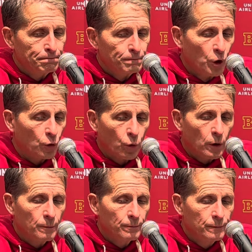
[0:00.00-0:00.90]
look,
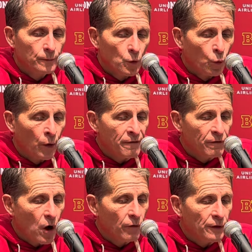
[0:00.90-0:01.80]
we're an
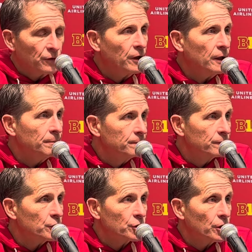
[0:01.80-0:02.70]
evolving team
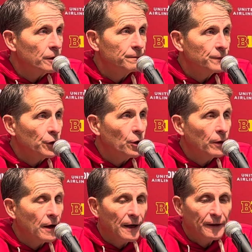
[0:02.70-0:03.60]
for sure. You know,
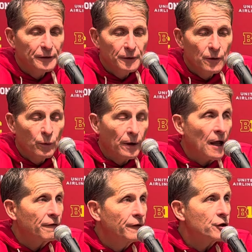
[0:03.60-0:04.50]
we're
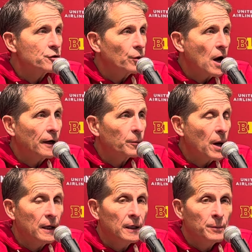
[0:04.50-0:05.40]
not a finished product
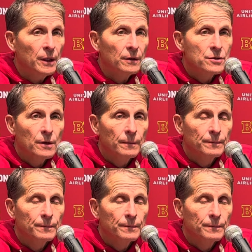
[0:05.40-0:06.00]
by any means.